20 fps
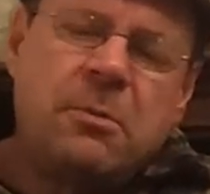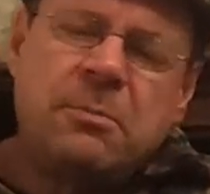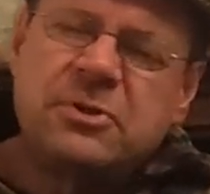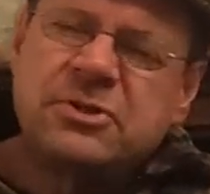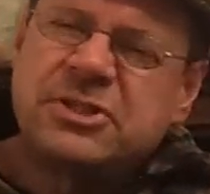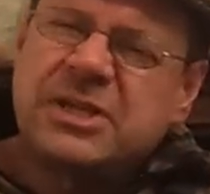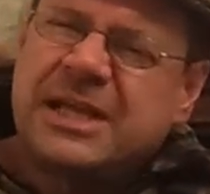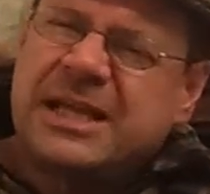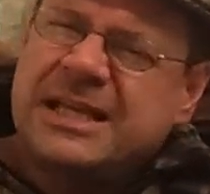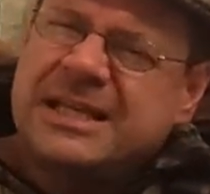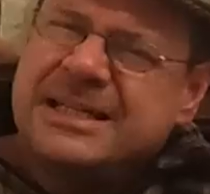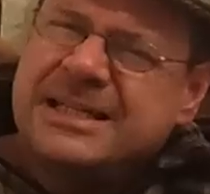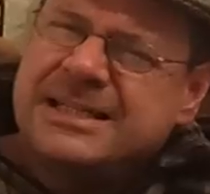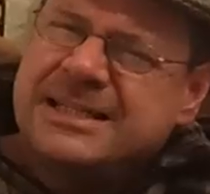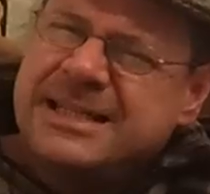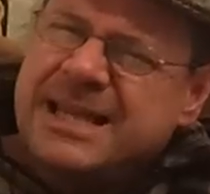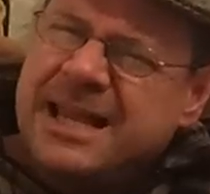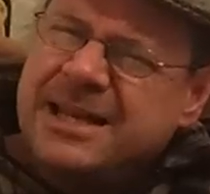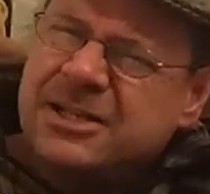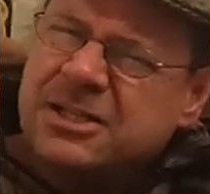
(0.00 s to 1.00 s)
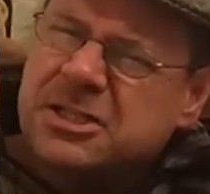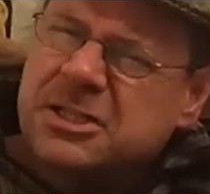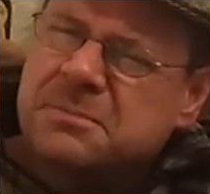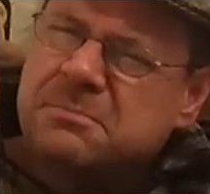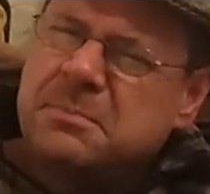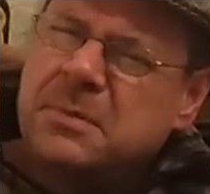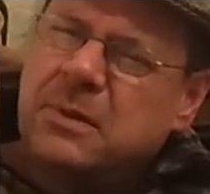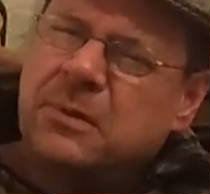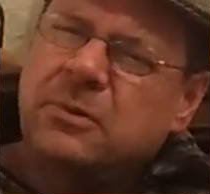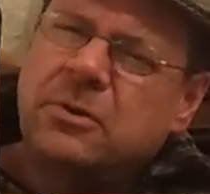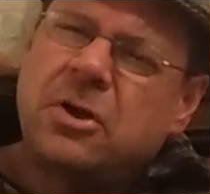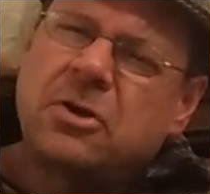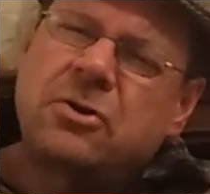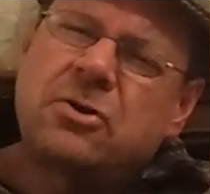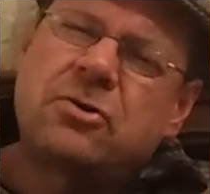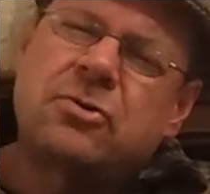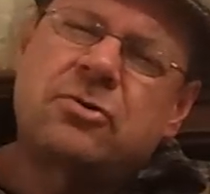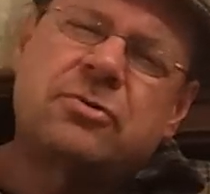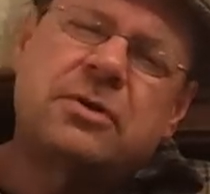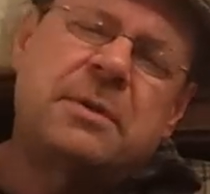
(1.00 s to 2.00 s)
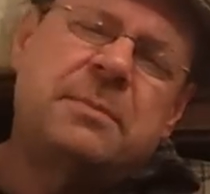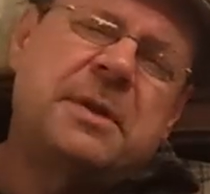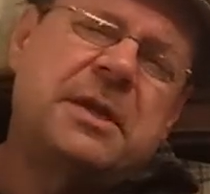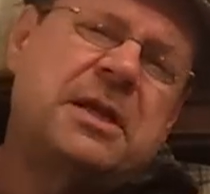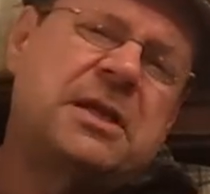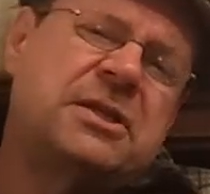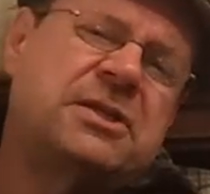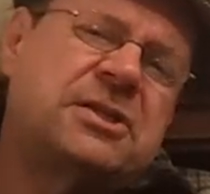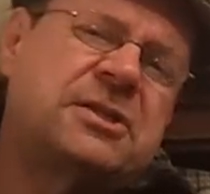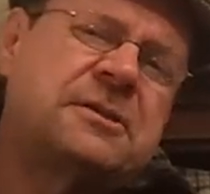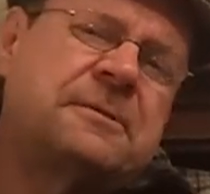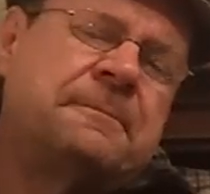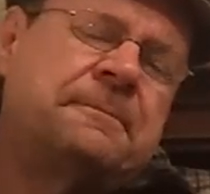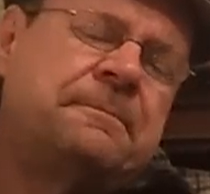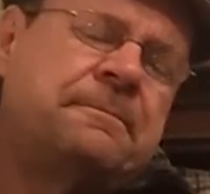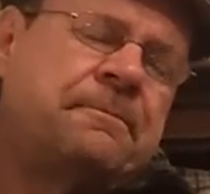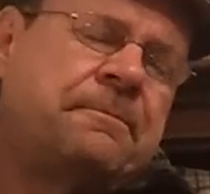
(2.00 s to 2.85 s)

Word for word: almost a condensed milk creaminess,